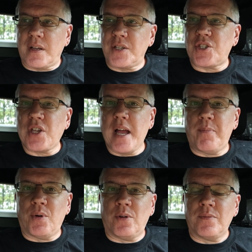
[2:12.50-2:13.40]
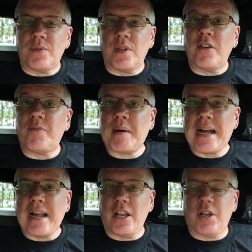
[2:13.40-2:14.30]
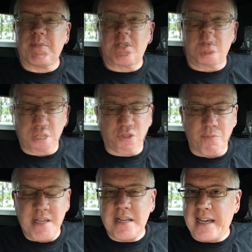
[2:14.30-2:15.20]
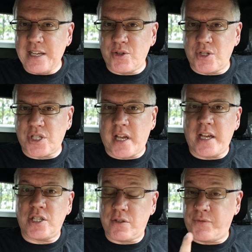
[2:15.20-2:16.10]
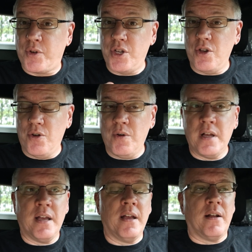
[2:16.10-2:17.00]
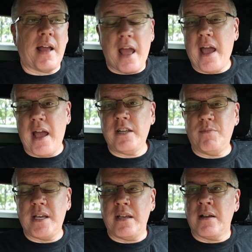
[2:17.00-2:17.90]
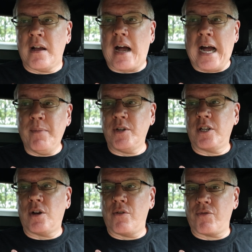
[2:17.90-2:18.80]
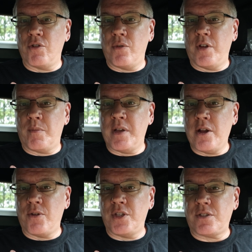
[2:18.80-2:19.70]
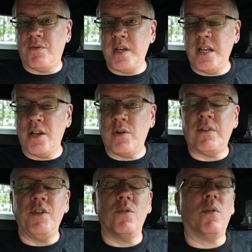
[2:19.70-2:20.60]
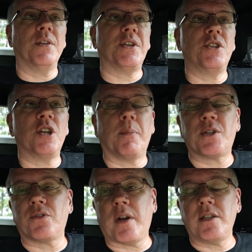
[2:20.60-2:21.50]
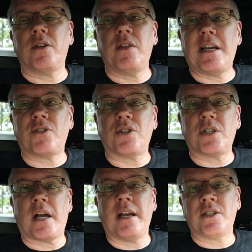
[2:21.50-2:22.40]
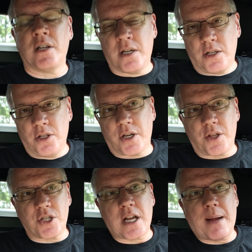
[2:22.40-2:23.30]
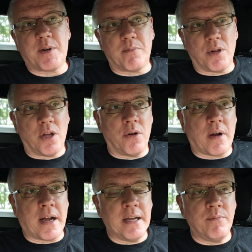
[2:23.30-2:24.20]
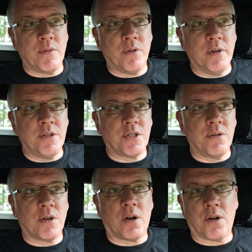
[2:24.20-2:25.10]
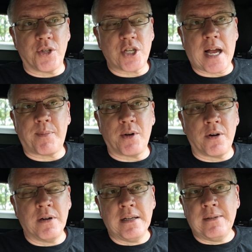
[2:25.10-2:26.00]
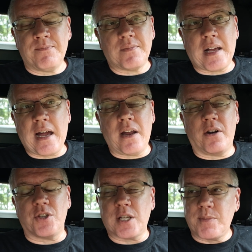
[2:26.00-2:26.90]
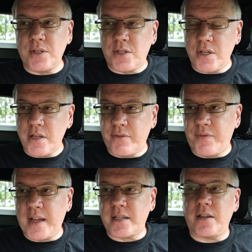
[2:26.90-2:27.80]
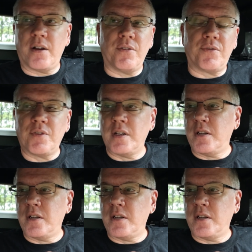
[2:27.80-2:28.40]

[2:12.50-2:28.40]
sample of pileups. This will be an exercise for you and me. I'm going to go through them here in this video. If you want to jump straight to the exercise, look at the chapter below. I'm going to call the chapter, I don't know, something to the effect of